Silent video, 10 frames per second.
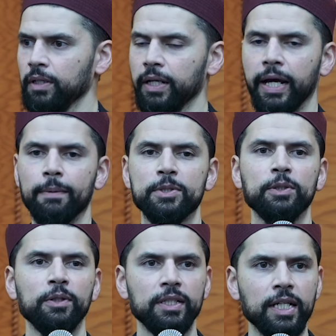It
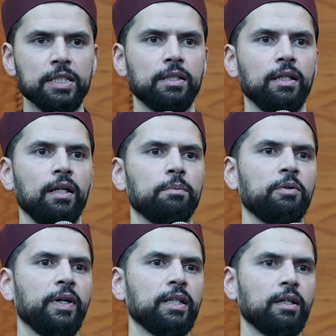absolutely does
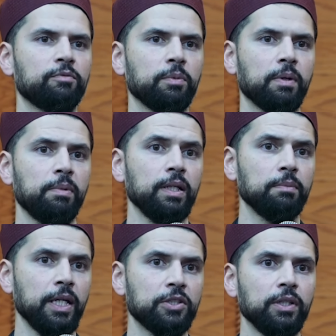prevent them from committing
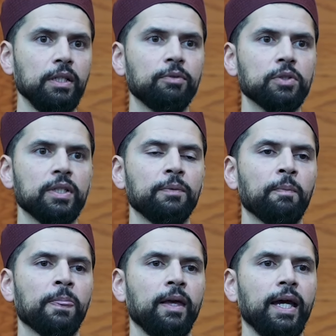major evils,
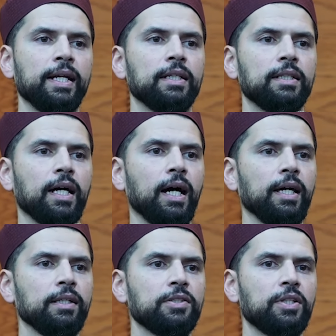and it
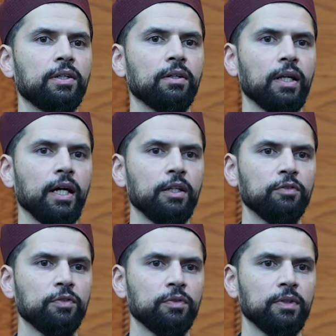guides their life